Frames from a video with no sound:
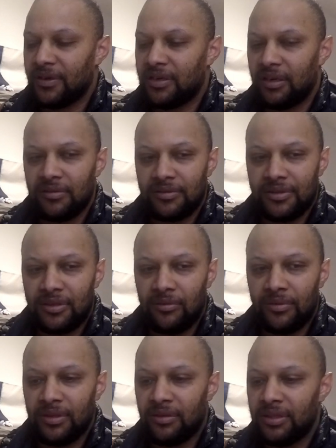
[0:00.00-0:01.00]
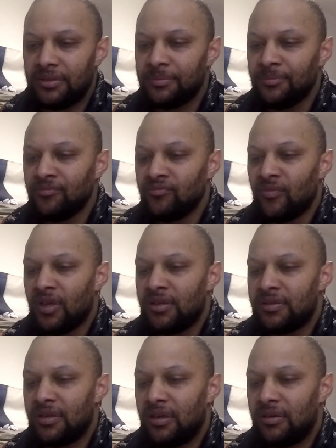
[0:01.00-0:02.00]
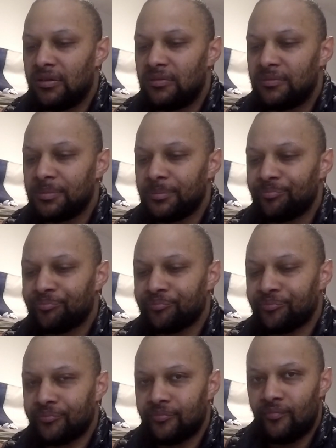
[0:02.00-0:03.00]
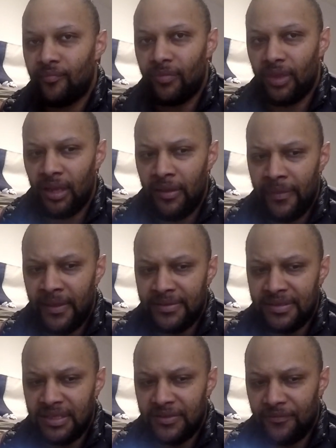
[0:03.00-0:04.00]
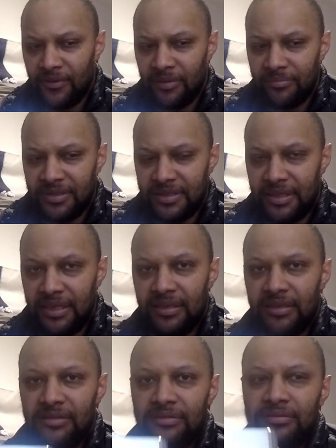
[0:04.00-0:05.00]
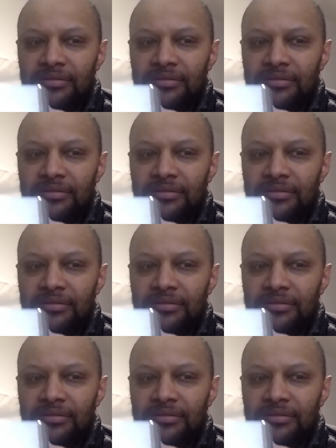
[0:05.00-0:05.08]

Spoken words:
colors going on. So, and this is from Steeda.